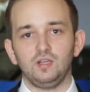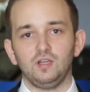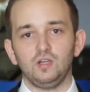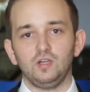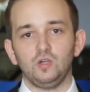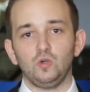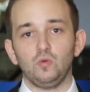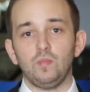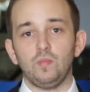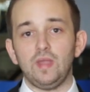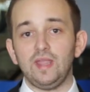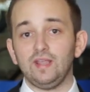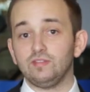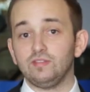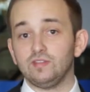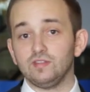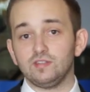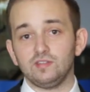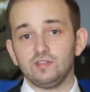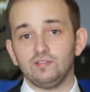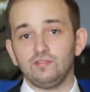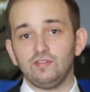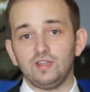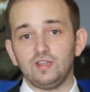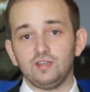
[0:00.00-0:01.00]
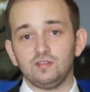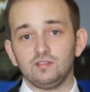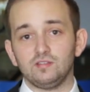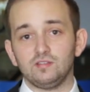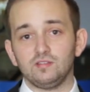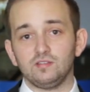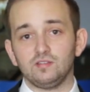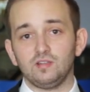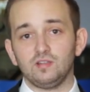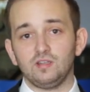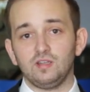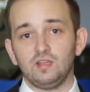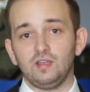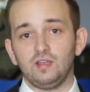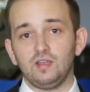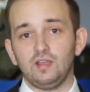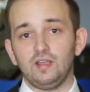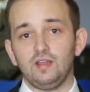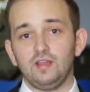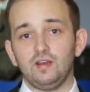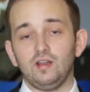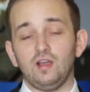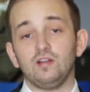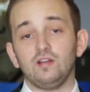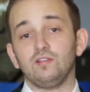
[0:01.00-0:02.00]
who make this event
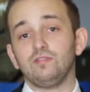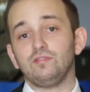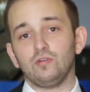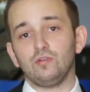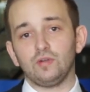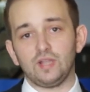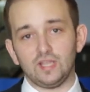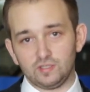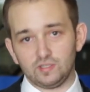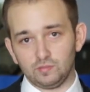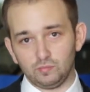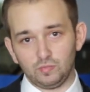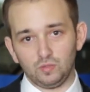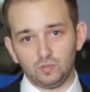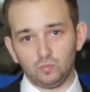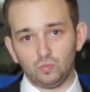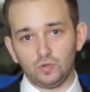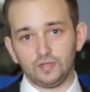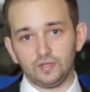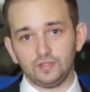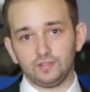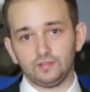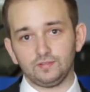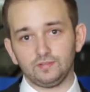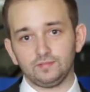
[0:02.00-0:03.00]
an unforgettable one.